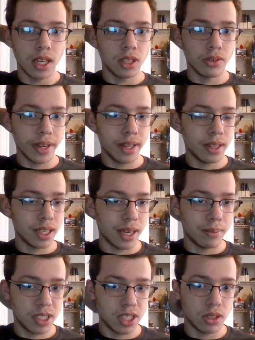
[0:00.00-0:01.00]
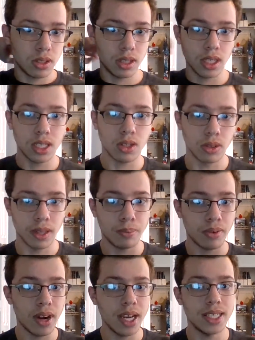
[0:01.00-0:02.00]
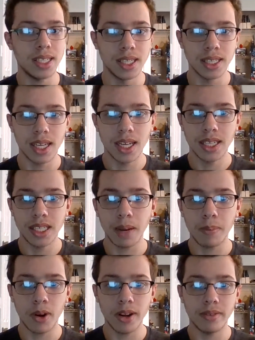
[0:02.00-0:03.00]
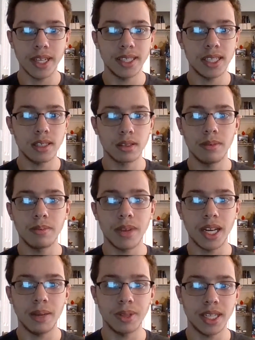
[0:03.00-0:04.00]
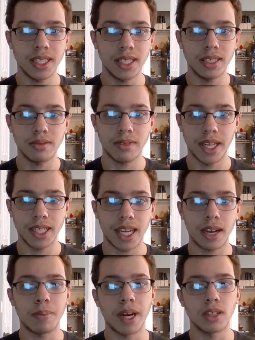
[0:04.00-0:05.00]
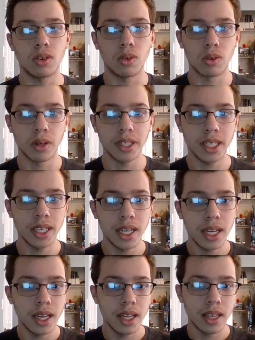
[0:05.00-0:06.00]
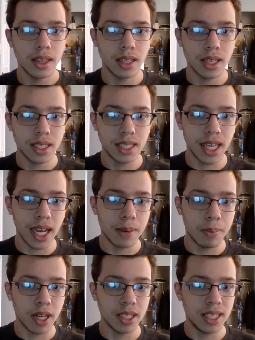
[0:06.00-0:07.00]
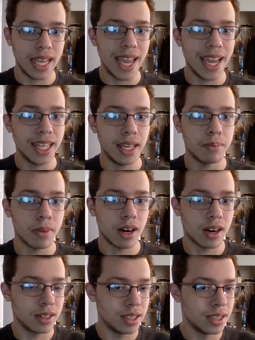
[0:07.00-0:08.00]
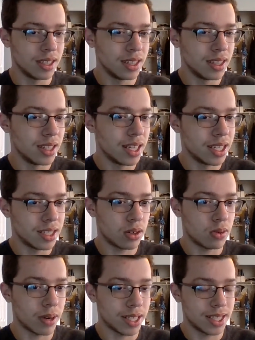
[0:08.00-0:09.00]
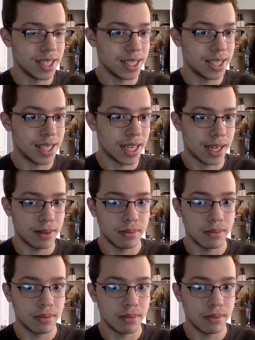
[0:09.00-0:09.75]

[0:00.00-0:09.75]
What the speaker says: to reclaim the stolen prizes. Sackboy races through many places ransacked by the Horde. The Sackbots aid him on his quest this time.